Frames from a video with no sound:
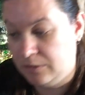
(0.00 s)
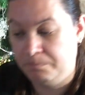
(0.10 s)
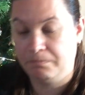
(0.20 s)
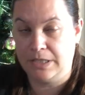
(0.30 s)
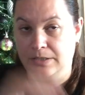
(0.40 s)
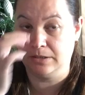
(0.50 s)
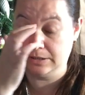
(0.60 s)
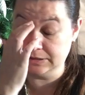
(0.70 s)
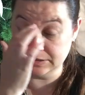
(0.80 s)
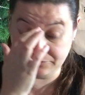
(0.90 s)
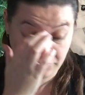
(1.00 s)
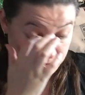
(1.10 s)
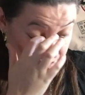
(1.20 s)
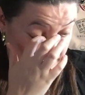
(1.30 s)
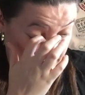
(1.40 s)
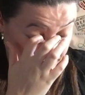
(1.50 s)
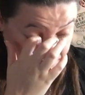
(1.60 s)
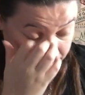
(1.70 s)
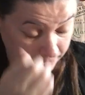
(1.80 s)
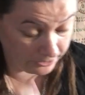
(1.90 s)
I basically just rotate
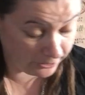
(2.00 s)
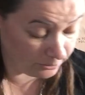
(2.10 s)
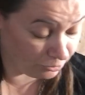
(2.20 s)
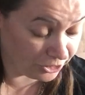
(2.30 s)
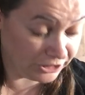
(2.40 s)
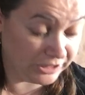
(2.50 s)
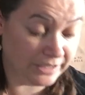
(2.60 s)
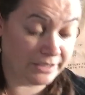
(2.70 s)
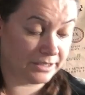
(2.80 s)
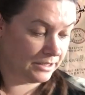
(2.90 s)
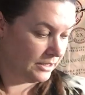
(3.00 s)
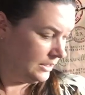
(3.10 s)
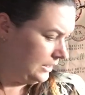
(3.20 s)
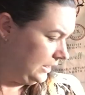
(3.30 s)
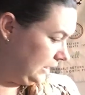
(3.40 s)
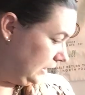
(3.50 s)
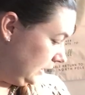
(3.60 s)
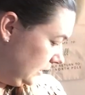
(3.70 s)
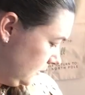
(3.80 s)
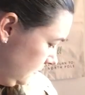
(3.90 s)
between two projects.
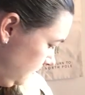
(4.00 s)
And